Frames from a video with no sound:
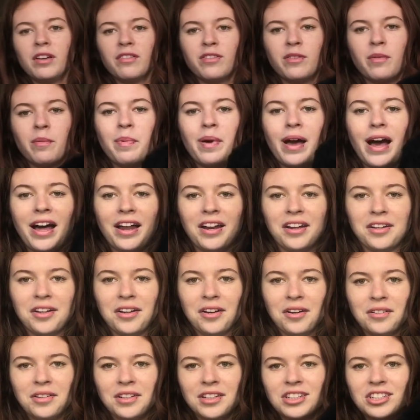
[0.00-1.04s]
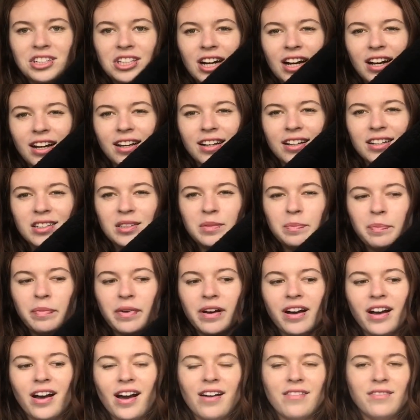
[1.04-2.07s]
of the Patagonia jackets,
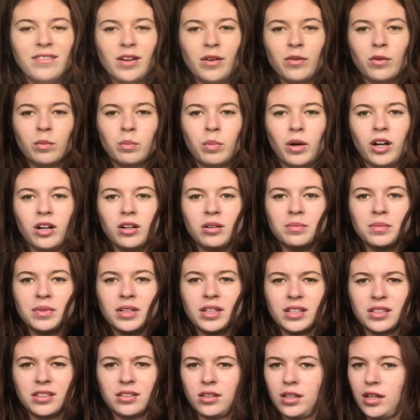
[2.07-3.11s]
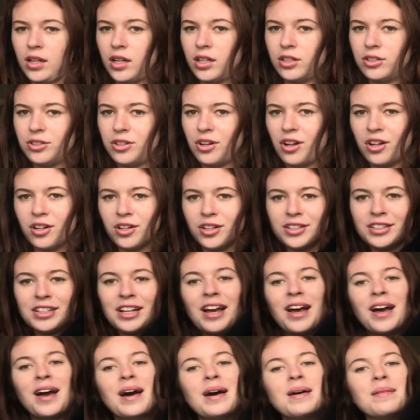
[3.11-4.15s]
but I've never bought them because they're like $100.
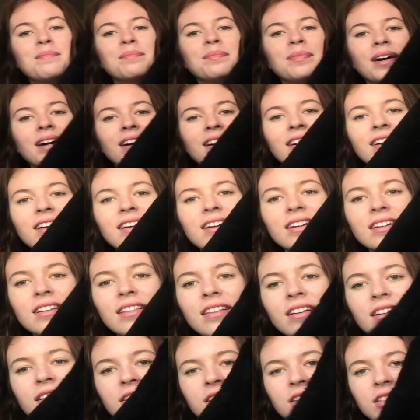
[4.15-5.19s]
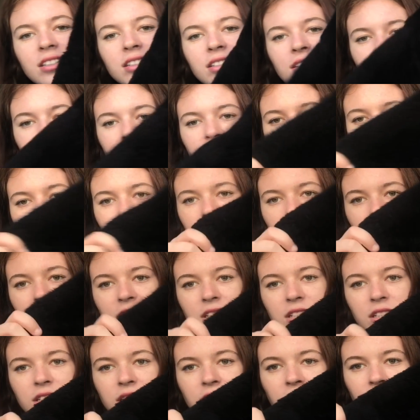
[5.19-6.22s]
But it's
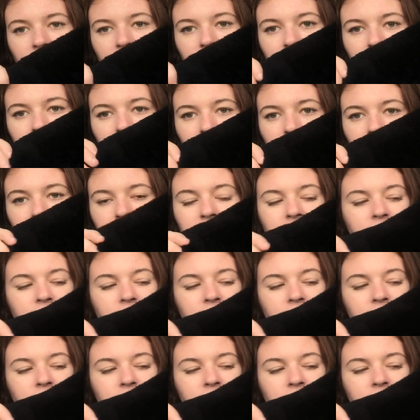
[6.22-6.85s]
just like a